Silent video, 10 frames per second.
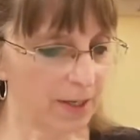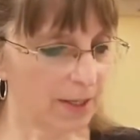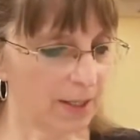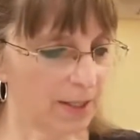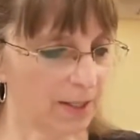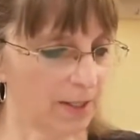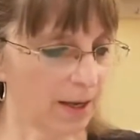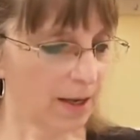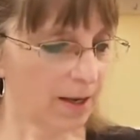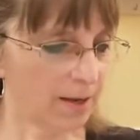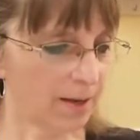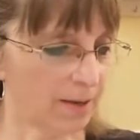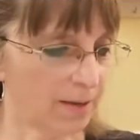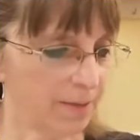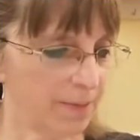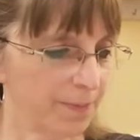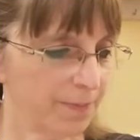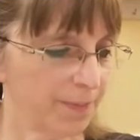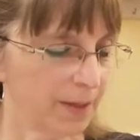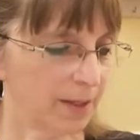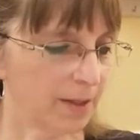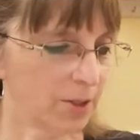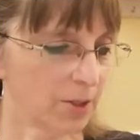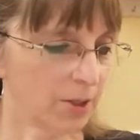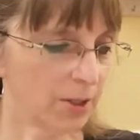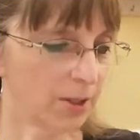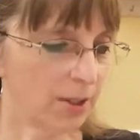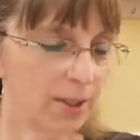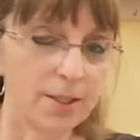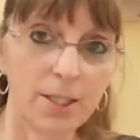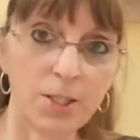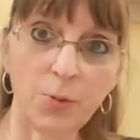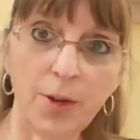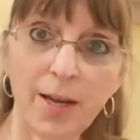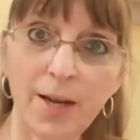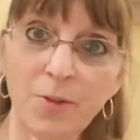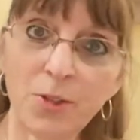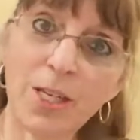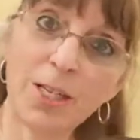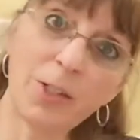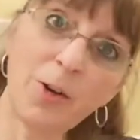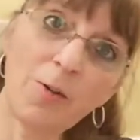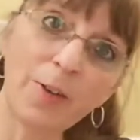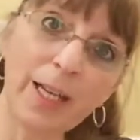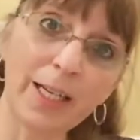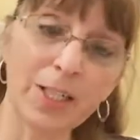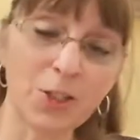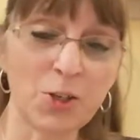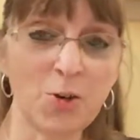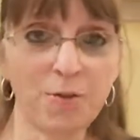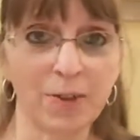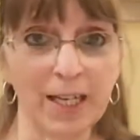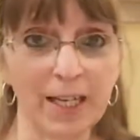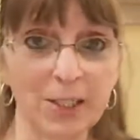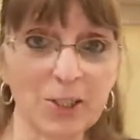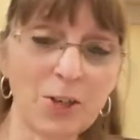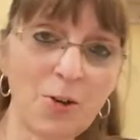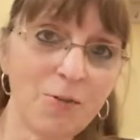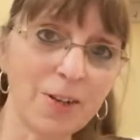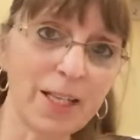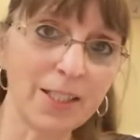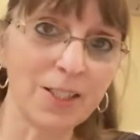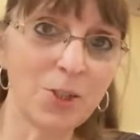is the song, "Did you ever see a snowflake, a snowflake, a snowflake? Did you